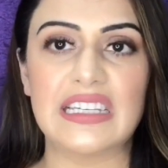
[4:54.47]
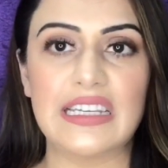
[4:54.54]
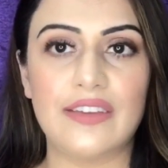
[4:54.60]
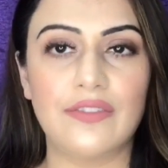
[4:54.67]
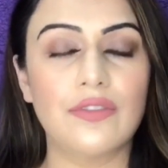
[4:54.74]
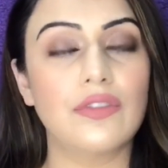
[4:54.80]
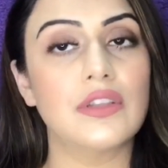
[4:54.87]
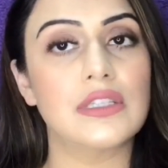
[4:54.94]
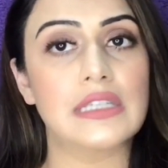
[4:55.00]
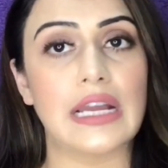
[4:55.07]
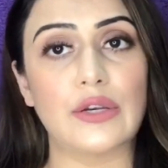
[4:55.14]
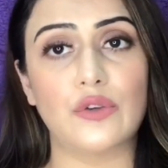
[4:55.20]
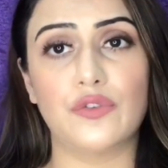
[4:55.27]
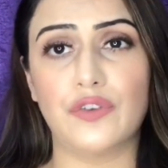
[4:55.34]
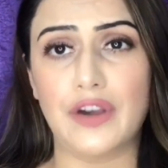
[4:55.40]
leave this
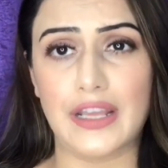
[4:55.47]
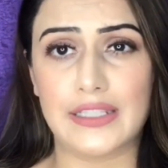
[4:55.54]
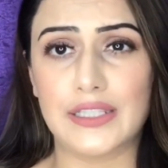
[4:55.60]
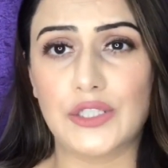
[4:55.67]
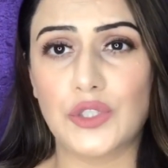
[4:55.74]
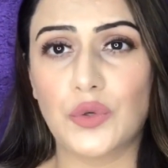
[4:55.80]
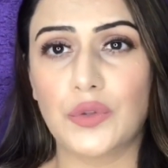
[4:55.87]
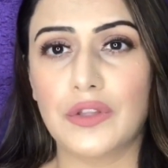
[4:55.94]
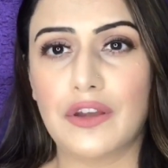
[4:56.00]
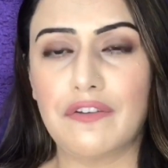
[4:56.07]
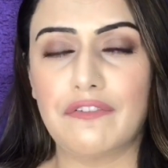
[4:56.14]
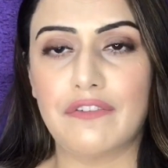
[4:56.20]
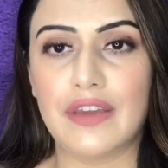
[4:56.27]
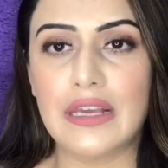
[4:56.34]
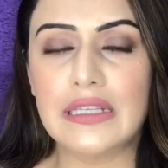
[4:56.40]
kind of residue on
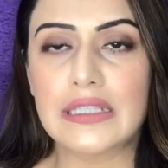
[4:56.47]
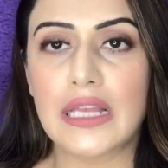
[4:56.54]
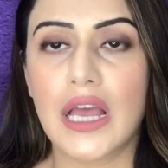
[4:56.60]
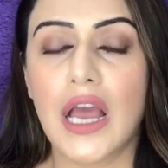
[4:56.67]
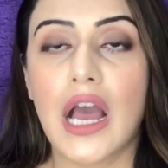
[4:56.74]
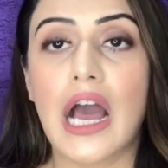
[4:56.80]
their face.